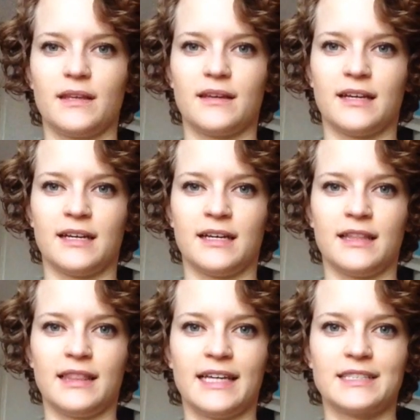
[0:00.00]

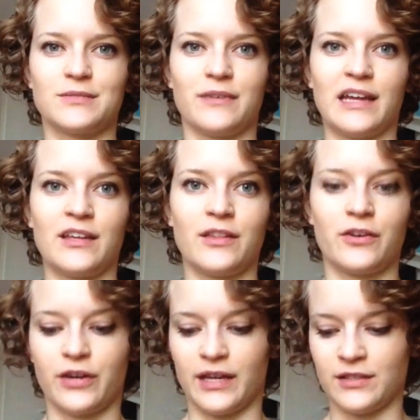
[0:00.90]
less
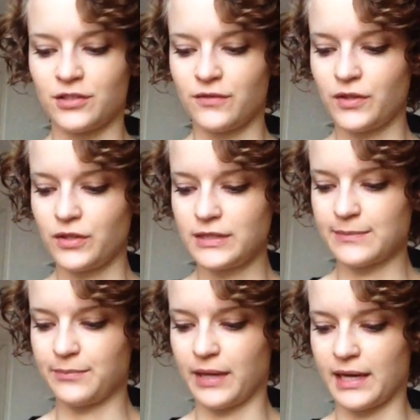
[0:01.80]
regular intervals,
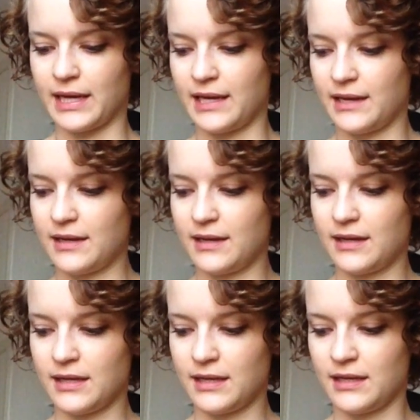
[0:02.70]
but
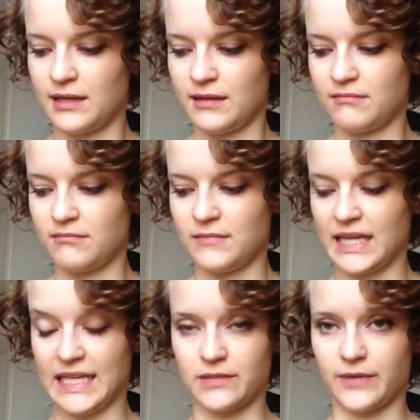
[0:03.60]

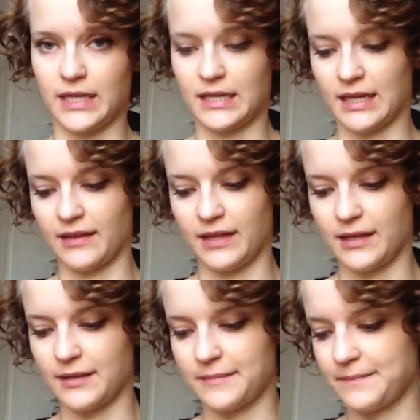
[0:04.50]
it's fine, I
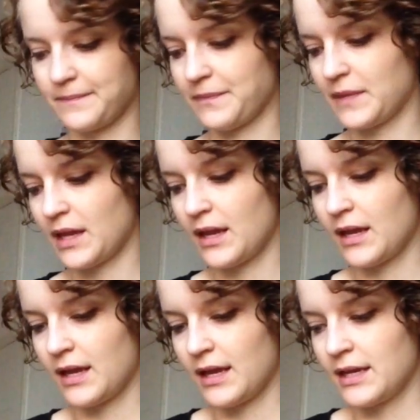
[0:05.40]
think.
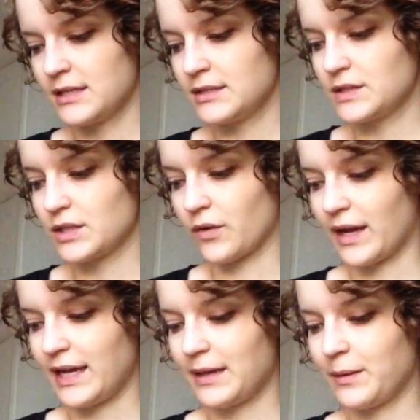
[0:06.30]
So
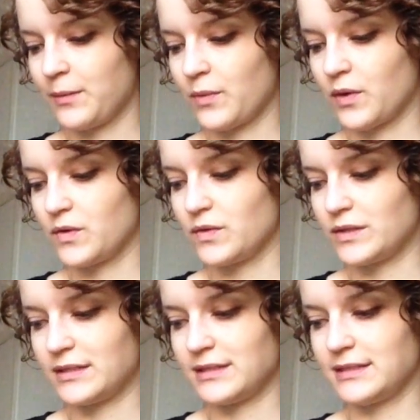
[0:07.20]
I am
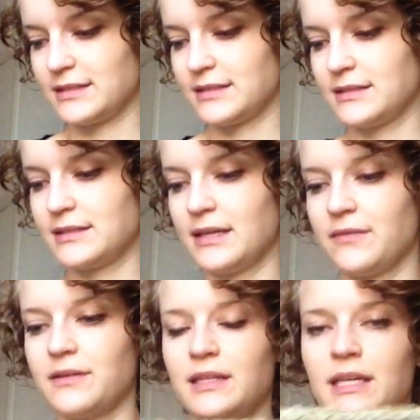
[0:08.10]

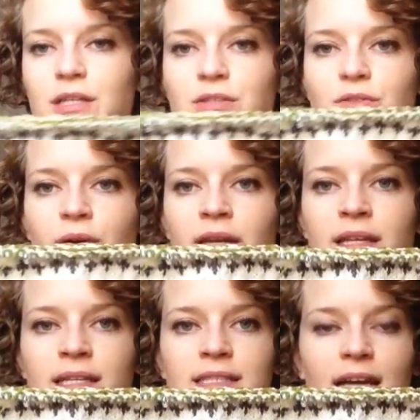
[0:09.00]
definitely enjoying
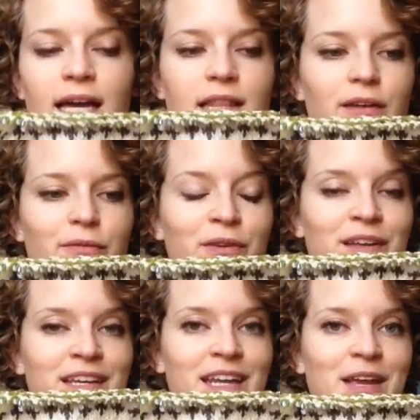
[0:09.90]
this. I love
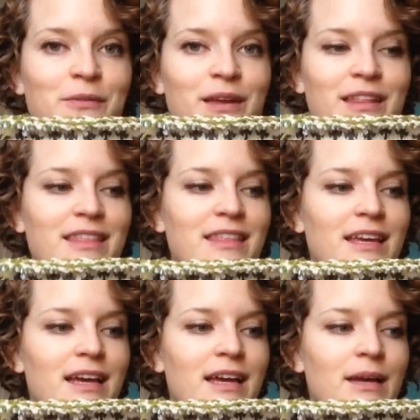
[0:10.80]
knitting with
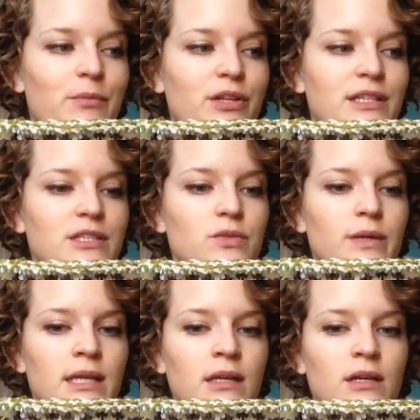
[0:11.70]
Brooklyn
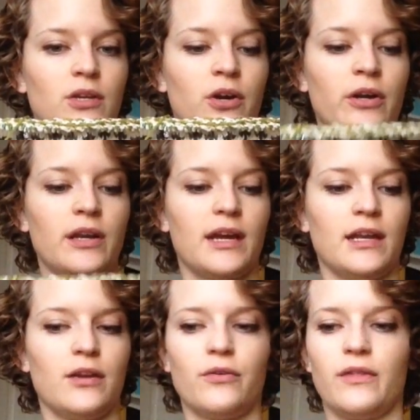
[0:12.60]
Tweed yarn. I
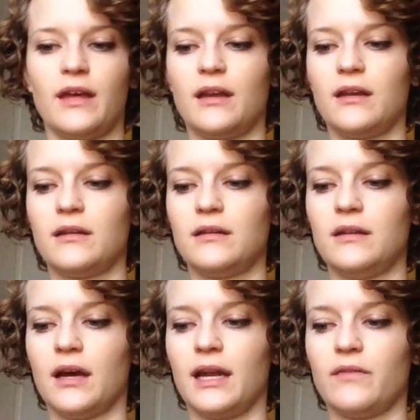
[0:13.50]
know that
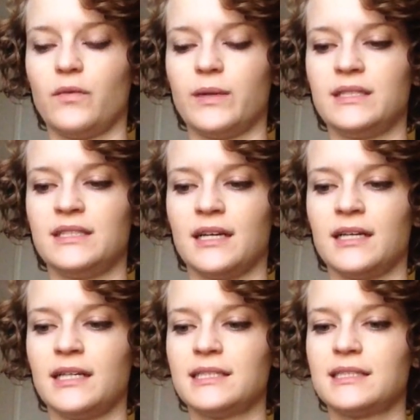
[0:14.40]
not everyone
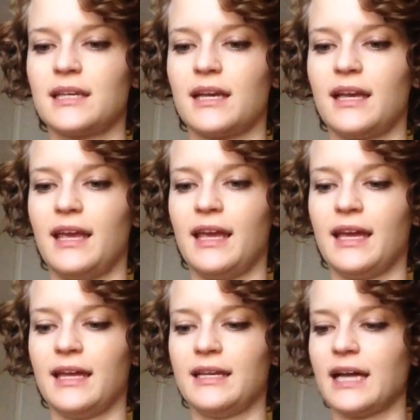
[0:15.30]
does,
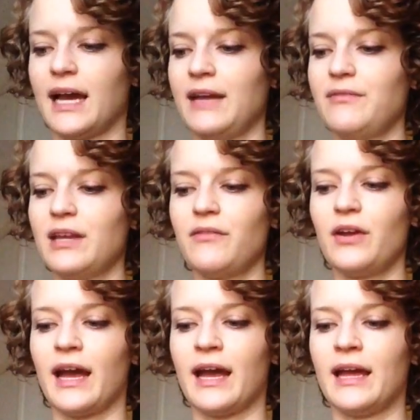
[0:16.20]
and I've never
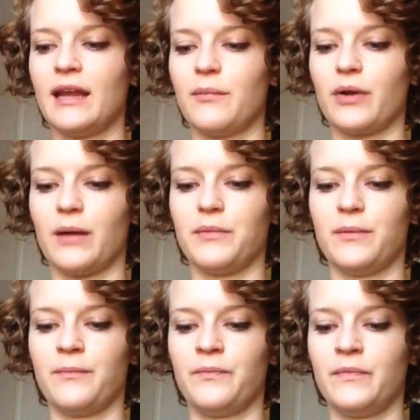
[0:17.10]
had a
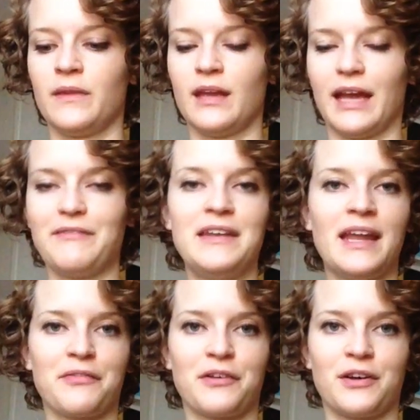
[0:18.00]
problem. I've
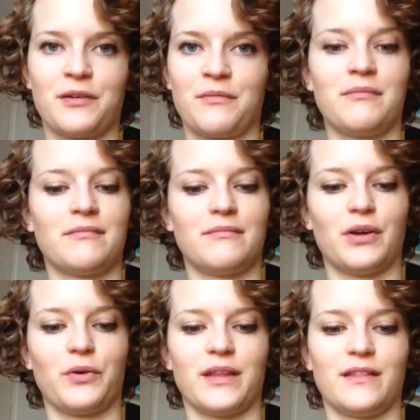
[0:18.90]
never
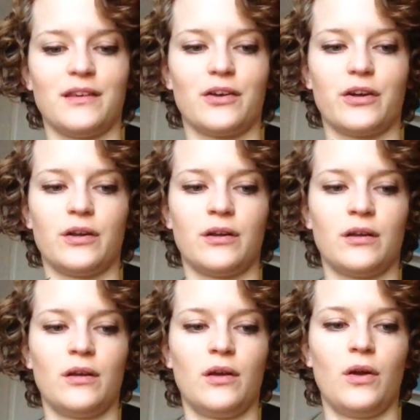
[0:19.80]
broken the yarn
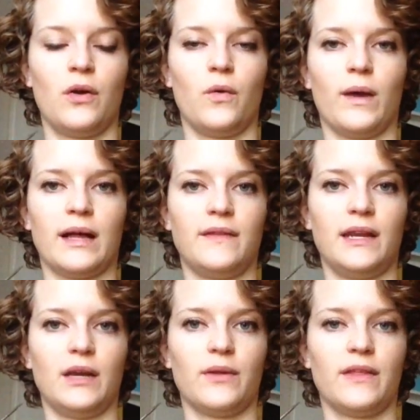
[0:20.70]
while
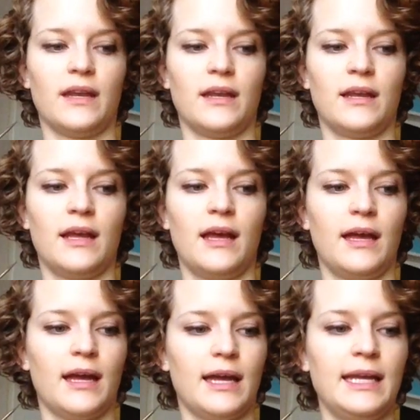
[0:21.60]
knitting with it.
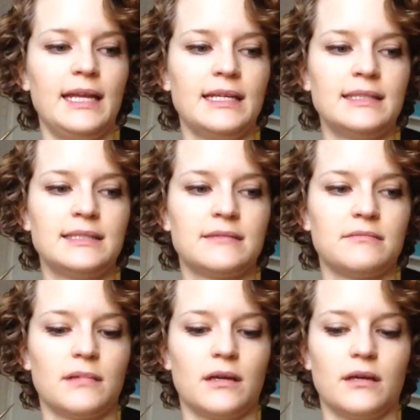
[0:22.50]
It is
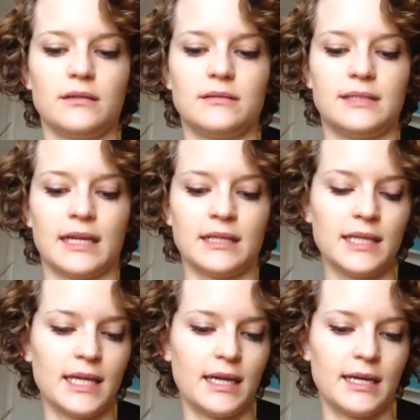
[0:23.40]

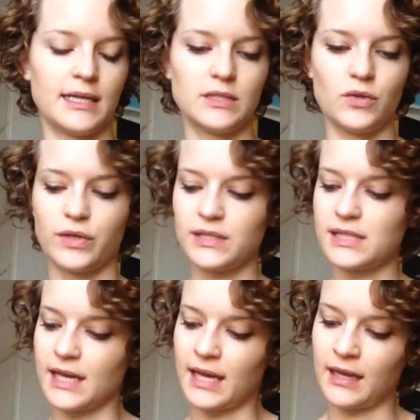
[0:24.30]
delicate, I guess you could
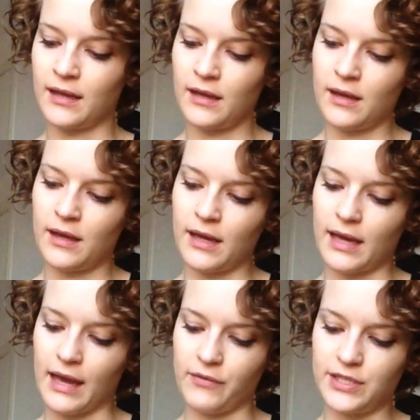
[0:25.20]
say.
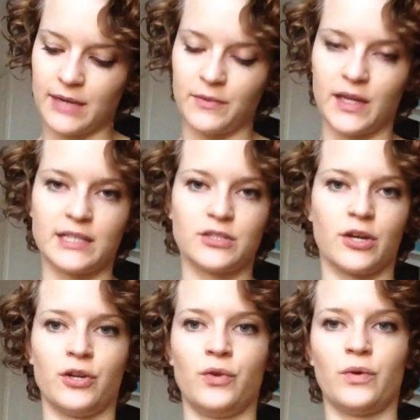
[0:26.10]
Every time that I
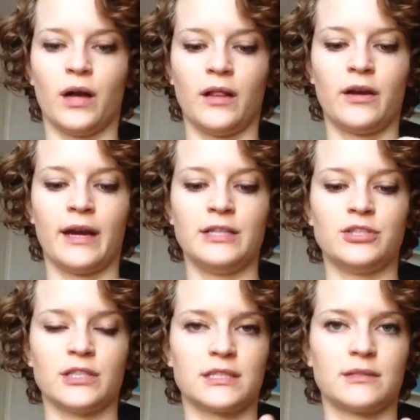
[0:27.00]
start a new color, I
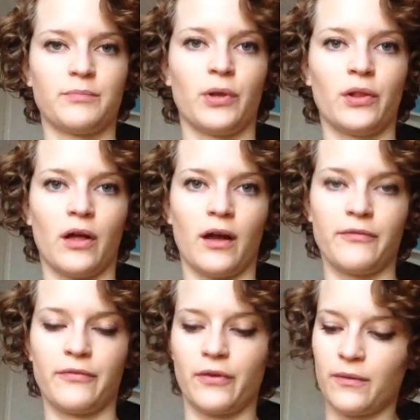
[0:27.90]
just pull
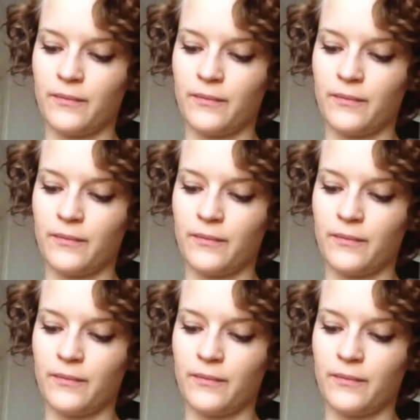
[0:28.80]
off